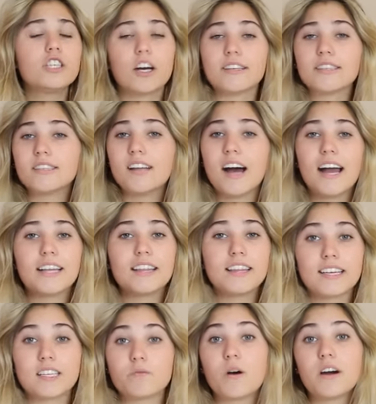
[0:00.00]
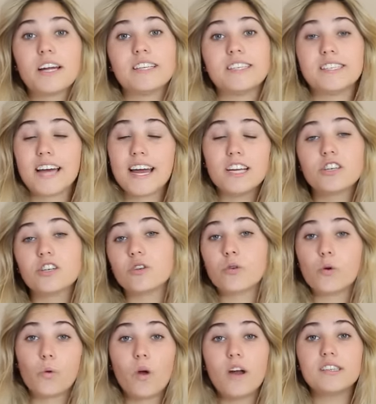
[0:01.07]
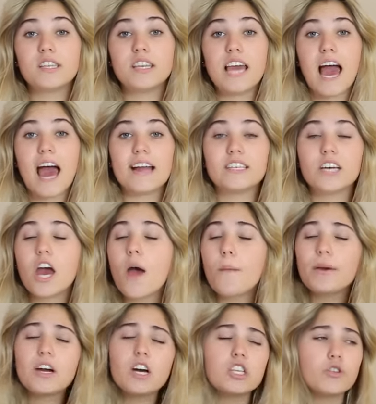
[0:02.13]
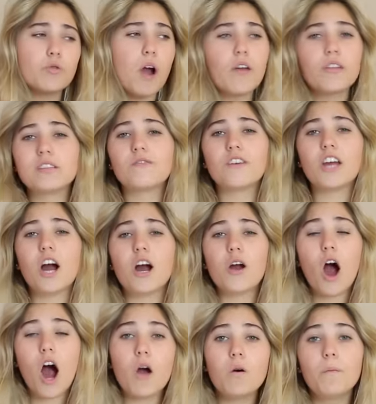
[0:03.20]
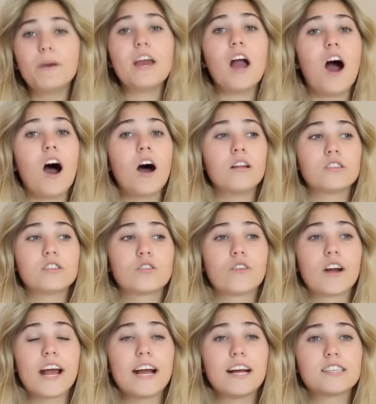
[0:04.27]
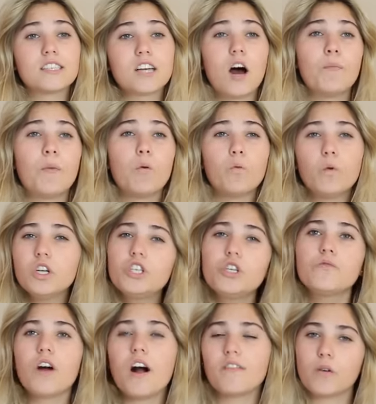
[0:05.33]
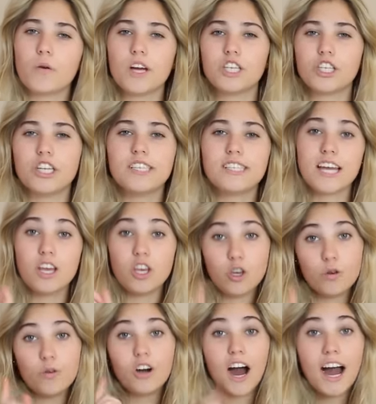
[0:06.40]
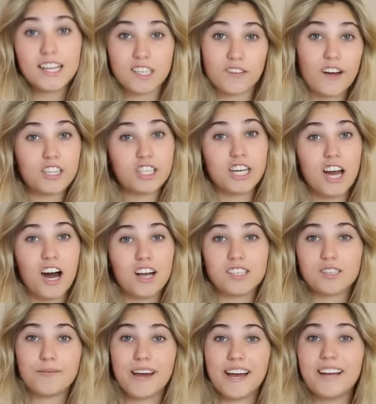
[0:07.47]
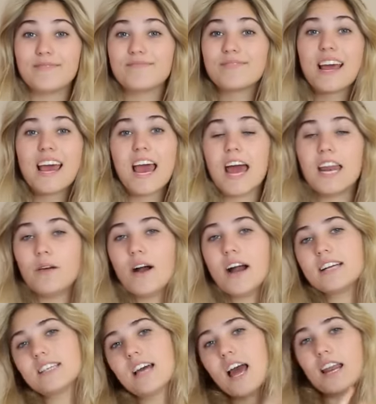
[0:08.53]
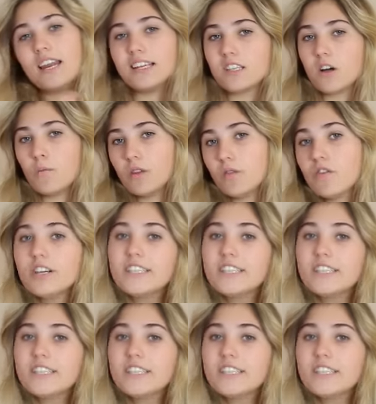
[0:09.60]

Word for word: just like this one, and stay tuned all the way to the end because throughout this video, I will be answering some would you rather questions that you guys have actually asked me. Anyways, let's get on with the